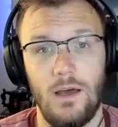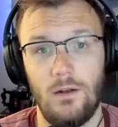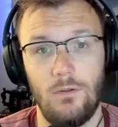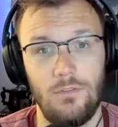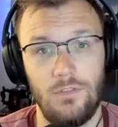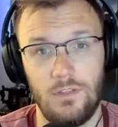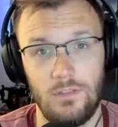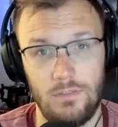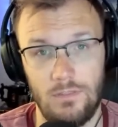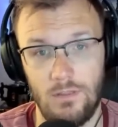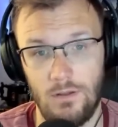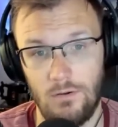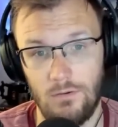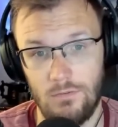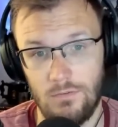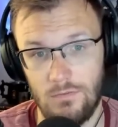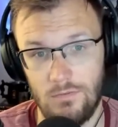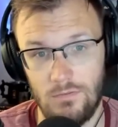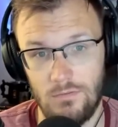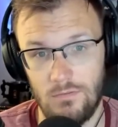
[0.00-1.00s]
I don't think
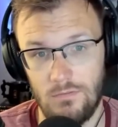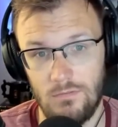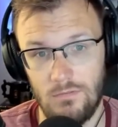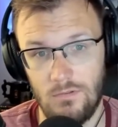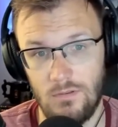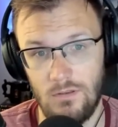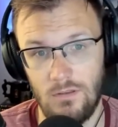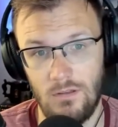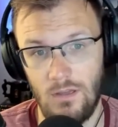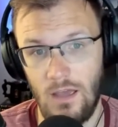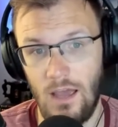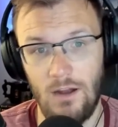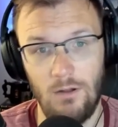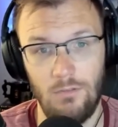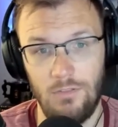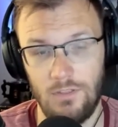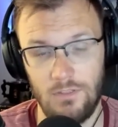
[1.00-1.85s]
there's I don't